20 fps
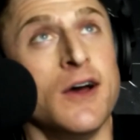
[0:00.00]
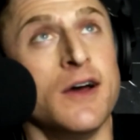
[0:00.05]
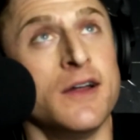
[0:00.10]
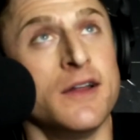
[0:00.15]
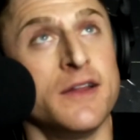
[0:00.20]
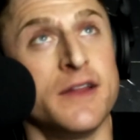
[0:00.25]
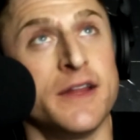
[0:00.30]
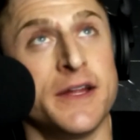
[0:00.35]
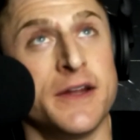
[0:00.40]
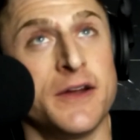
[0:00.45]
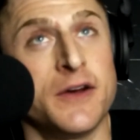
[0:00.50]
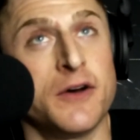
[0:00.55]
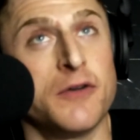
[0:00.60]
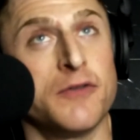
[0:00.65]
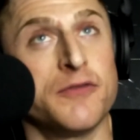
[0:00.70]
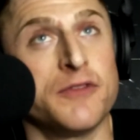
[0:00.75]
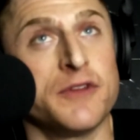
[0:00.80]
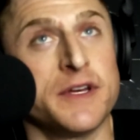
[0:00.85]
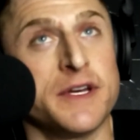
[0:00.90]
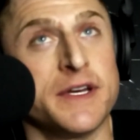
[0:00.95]
then
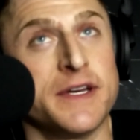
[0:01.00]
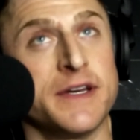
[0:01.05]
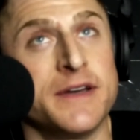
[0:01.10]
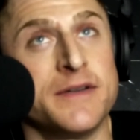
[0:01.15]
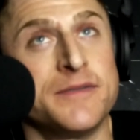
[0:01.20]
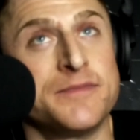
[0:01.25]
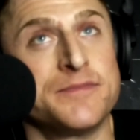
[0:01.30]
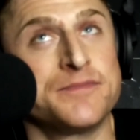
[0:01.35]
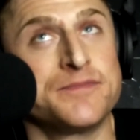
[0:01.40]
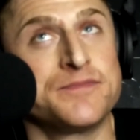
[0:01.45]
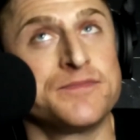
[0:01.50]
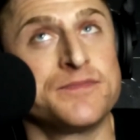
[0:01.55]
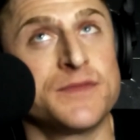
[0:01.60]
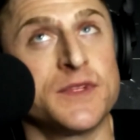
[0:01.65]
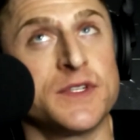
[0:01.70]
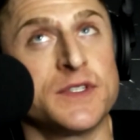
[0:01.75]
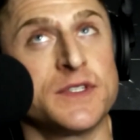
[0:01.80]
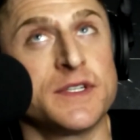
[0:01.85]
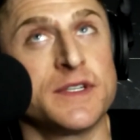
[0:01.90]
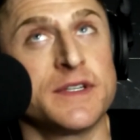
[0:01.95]
hopefully
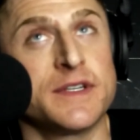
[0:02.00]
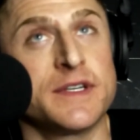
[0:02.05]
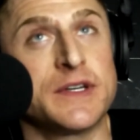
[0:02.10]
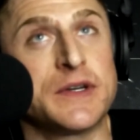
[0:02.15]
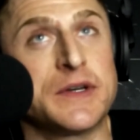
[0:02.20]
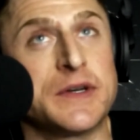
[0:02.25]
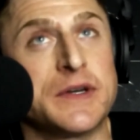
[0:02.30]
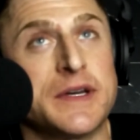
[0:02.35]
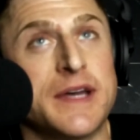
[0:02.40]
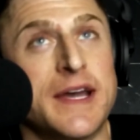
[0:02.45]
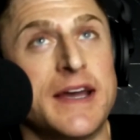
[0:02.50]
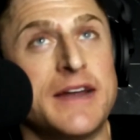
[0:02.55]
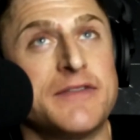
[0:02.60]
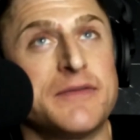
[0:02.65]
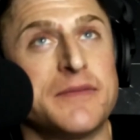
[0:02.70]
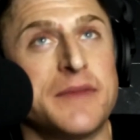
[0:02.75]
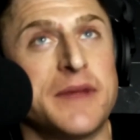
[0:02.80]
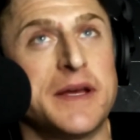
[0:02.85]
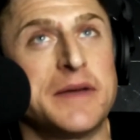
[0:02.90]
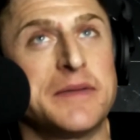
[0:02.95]
there's anything you can gain
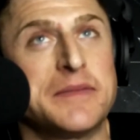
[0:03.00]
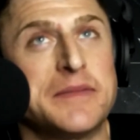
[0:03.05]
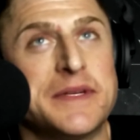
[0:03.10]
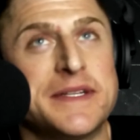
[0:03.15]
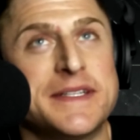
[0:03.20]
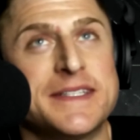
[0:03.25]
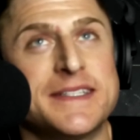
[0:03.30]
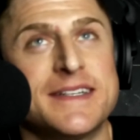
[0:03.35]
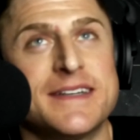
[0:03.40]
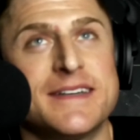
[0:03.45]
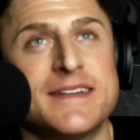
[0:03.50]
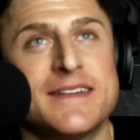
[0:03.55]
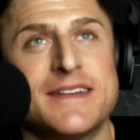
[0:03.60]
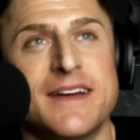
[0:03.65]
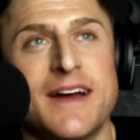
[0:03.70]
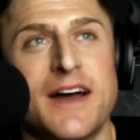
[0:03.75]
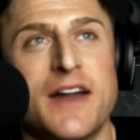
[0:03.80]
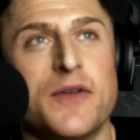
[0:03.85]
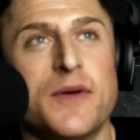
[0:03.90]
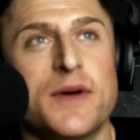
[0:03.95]
from that. But
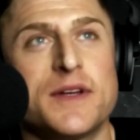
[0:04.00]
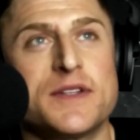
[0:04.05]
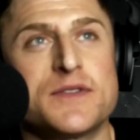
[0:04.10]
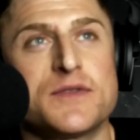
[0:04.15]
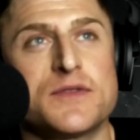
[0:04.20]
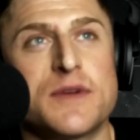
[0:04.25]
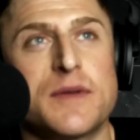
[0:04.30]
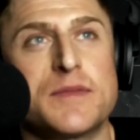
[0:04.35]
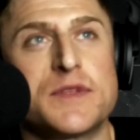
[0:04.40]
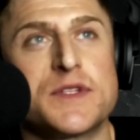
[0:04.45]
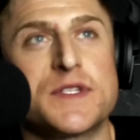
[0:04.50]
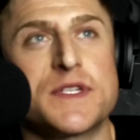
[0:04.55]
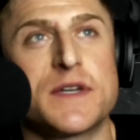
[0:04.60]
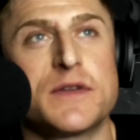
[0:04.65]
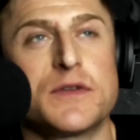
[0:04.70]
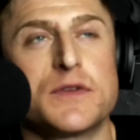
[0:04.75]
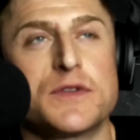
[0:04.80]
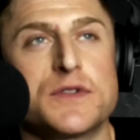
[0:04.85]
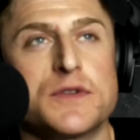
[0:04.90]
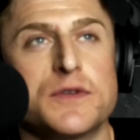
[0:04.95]
otherwise, I'm just saying
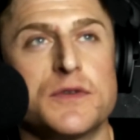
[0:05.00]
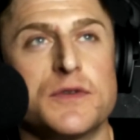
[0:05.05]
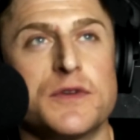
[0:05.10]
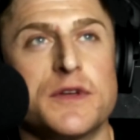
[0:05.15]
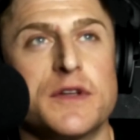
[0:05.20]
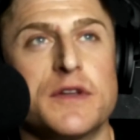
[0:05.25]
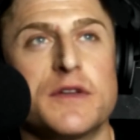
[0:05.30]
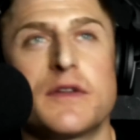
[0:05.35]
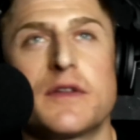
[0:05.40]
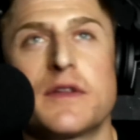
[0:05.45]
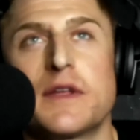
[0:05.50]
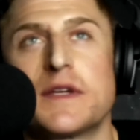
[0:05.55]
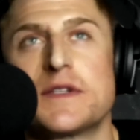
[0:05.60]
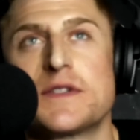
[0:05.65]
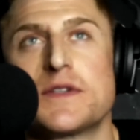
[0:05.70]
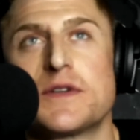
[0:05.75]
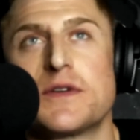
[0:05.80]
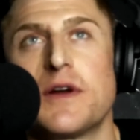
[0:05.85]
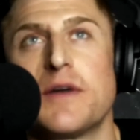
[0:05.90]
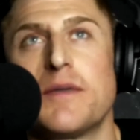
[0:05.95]
those are the only other things
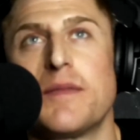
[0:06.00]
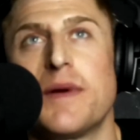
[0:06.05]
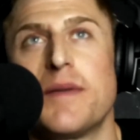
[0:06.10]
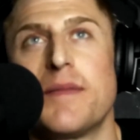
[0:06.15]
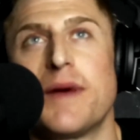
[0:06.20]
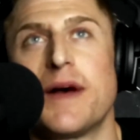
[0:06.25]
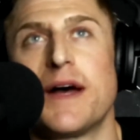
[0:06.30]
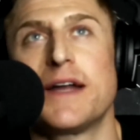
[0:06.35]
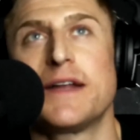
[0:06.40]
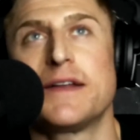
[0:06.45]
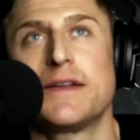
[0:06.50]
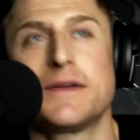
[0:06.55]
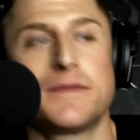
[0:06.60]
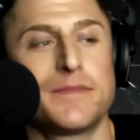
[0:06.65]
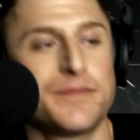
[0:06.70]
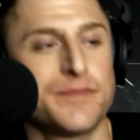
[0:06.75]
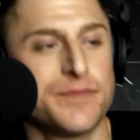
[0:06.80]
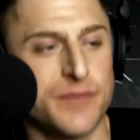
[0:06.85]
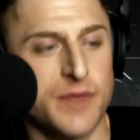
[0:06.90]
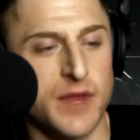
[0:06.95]
that are on my mind.
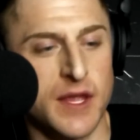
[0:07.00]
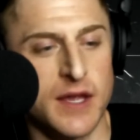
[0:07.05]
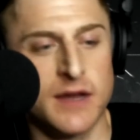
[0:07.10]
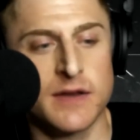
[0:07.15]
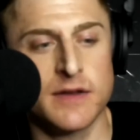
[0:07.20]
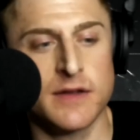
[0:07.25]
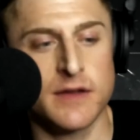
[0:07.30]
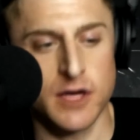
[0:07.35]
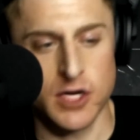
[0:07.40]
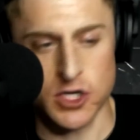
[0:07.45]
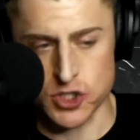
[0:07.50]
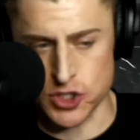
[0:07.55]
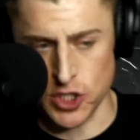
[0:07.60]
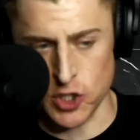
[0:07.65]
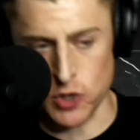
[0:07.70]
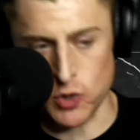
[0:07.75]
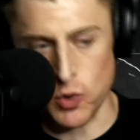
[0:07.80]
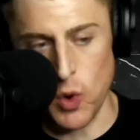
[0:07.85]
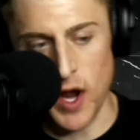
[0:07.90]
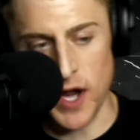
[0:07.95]
And as I
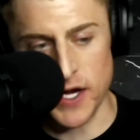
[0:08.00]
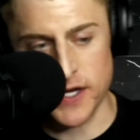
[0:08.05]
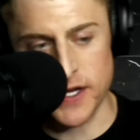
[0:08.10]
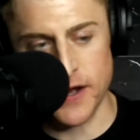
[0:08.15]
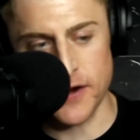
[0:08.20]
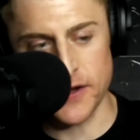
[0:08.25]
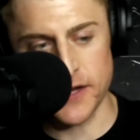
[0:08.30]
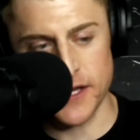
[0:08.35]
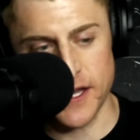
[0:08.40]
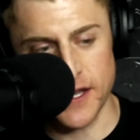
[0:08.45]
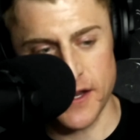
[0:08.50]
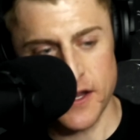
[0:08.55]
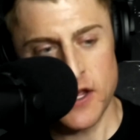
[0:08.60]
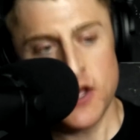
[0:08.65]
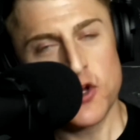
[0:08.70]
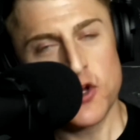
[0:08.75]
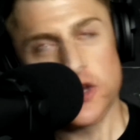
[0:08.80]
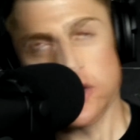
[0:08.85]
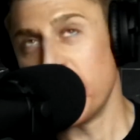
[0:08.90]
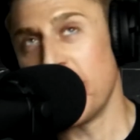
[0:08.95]
quiet down again,
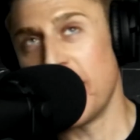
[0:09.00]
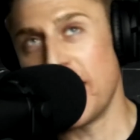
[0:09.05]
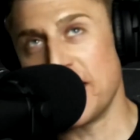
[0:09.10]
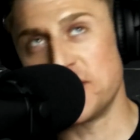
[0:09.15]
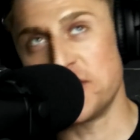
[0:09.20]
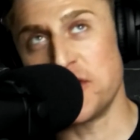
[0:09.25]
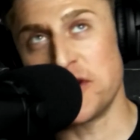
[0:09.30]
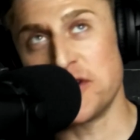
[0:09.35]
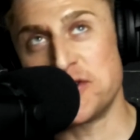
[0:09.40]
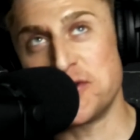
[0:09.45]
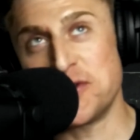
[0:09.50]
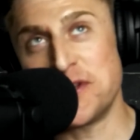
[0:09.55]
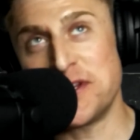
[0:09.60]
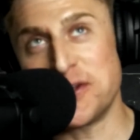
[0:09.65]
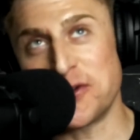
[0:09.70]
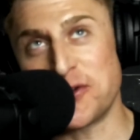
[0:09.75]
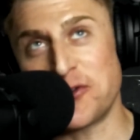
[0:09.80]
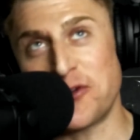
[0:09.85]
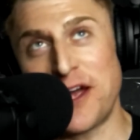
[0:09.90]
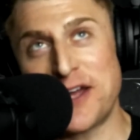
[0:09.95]
as you need to
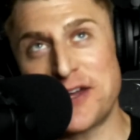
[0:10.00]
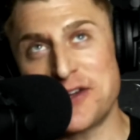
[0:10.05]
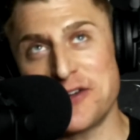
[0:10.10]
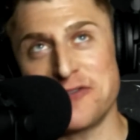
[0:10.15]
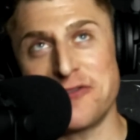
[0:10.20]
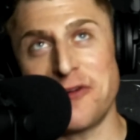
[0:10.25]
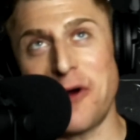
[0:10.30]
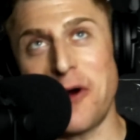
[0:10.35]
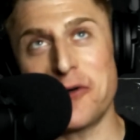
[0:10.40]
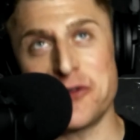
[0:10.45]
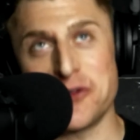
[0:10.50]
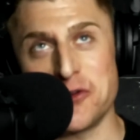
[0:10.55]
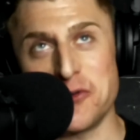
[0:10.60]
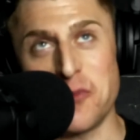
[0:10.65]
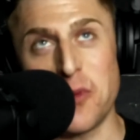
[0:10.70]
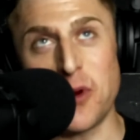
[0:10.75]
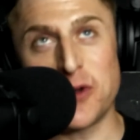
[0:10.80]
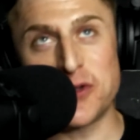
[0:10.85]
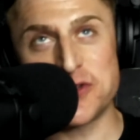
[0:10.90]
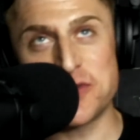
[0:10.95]
crank your volume
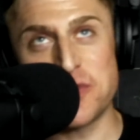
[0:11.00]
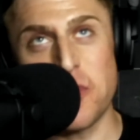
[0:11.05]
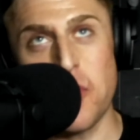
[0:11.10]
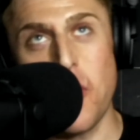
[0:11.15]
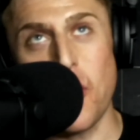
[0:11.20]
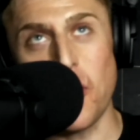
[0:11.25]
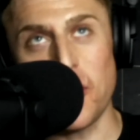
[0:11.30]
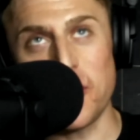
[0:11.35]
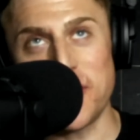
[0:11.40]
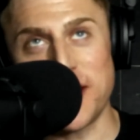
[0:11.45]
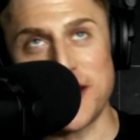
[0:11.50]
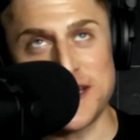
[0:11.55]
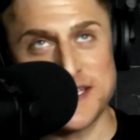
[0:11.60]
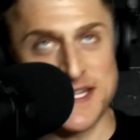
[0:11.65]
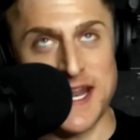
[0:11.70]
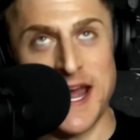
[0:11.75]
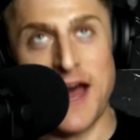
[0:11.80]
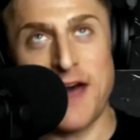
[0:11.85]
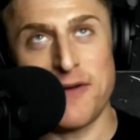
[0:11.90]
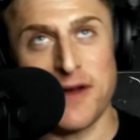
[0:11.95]
once more, because
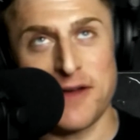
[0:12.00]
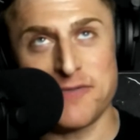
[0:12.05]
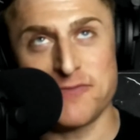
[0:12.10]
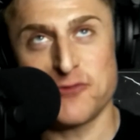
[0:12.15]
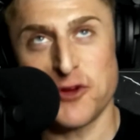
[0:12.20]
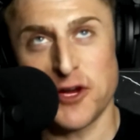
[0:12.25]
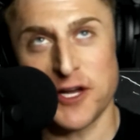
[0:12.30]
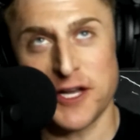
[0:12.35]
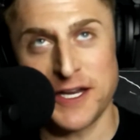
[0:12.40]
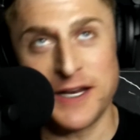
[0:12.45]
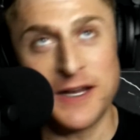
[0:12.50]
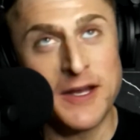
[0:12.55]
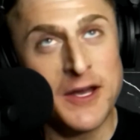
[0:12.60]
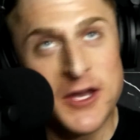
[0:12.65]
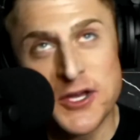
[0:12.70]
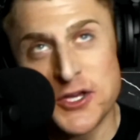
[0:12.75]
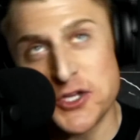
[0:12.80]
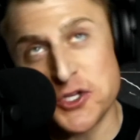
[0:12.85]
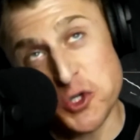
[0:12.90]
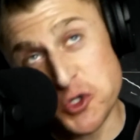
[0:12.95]
now I'm fucking
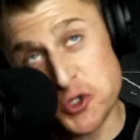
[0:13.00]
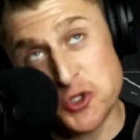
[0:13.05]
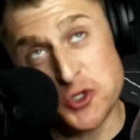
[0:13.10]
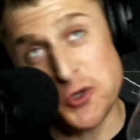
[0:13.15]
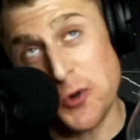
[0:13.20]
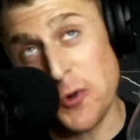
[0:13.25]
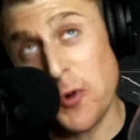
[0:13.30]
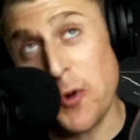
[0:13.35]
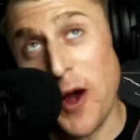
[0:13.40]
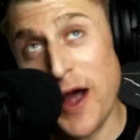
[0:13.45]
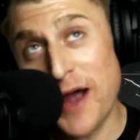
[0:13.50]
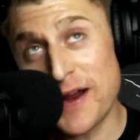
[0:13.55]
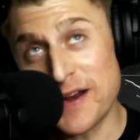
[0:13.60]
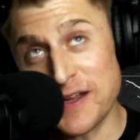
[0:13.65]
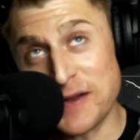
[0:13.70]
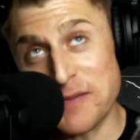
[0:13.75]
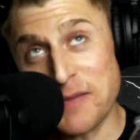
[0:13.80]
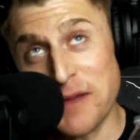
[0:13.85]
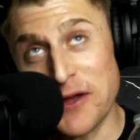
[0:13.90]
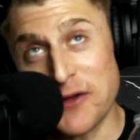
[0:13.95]
just
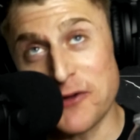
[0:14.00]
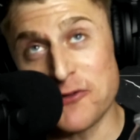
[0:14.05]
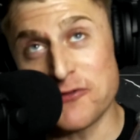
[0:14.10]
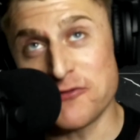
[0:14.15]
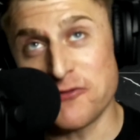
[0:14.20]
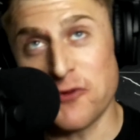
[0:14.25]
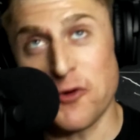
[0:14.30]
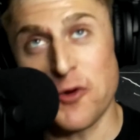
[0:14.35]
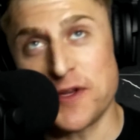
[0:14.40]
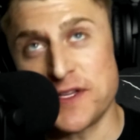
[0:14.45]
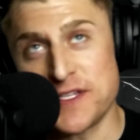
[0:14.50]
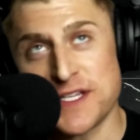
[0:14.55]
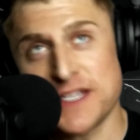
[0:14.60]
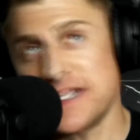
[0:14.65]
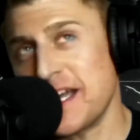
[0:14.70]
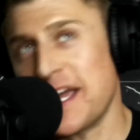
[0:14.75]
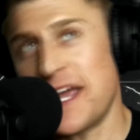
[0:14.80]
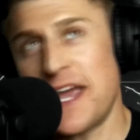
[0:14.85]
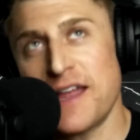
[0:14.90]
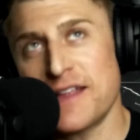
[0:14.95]
quieting my own voice because
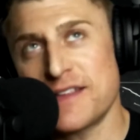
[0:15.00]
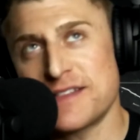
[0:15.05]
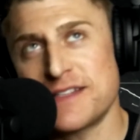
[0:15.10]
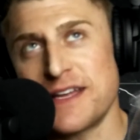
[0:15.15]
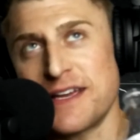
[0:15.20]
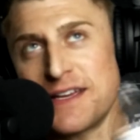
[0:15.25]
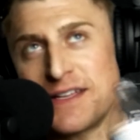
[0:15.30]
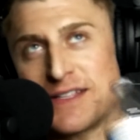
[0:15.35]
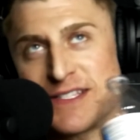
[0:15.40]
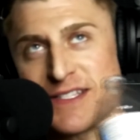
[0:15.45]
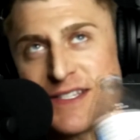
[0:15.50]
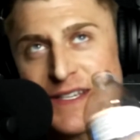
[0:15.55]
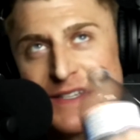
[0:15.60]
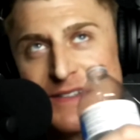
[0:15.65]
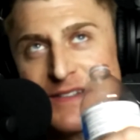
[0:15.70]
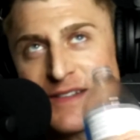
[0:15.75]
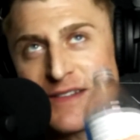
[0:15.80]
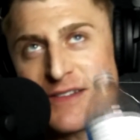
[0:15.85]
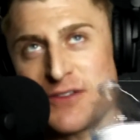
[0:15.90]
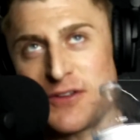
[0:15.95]
I can't stay
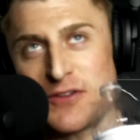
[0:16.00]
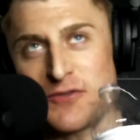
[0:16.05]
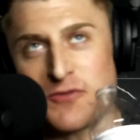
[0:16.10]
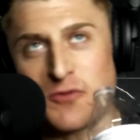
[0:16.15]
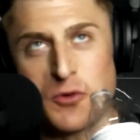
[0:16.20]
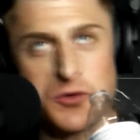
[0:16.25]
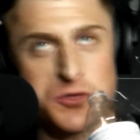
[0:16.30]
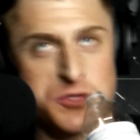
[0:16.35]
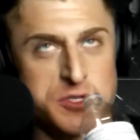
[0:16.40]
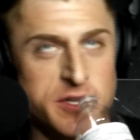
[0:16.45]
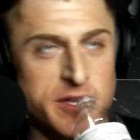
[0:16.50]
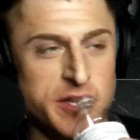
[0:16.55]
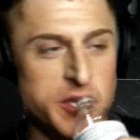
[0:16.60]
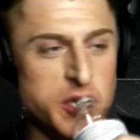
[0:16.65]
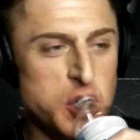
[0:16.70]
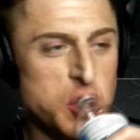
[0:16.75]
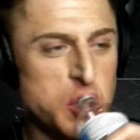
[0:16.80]
consistent, unfortunately.